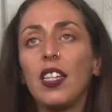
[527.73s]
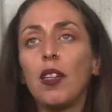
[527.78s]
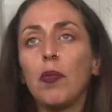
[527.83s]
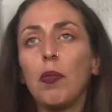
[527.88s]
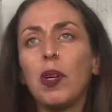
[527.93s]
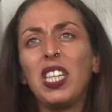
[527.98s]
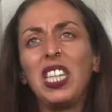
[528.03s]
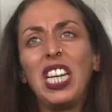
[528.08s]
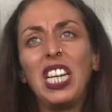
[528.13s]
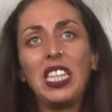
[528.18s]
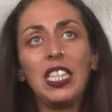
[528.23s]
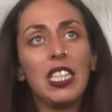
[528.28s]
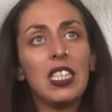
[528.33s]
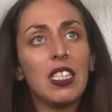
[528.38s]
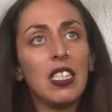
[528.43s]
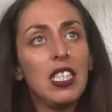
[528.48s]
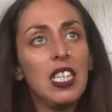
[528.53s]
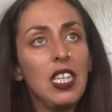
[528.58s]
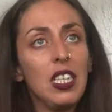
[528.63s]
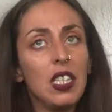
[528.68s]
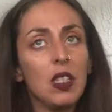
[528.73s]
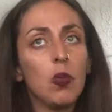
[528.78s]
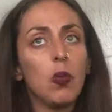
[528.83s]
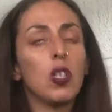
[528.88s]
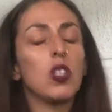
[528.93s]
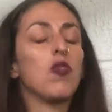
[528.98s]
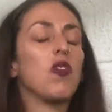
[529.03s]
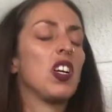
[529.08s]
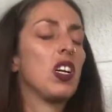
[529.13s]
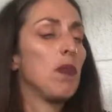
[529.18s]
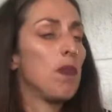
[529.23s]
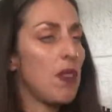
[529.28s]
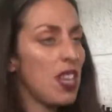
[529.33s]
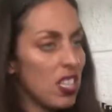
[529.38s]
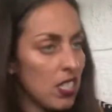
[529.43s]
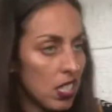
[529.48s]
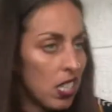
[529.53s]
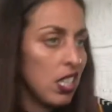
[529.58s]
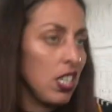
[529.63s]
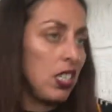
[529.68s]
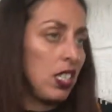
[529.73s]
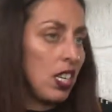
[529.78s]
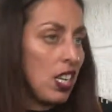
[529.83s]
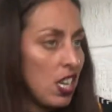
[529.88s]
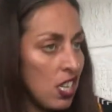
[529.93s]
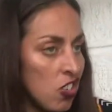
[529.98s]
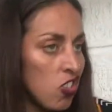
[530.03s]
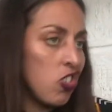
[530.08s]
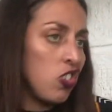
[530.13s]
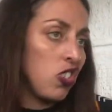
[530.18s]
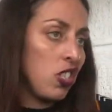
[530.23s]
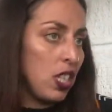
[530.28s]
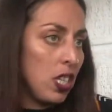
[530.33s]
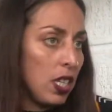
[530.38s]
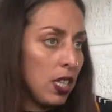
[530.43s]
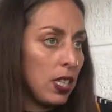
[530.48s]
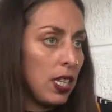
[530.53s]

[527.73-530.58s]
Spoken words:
but in the scene it was very masculine energy,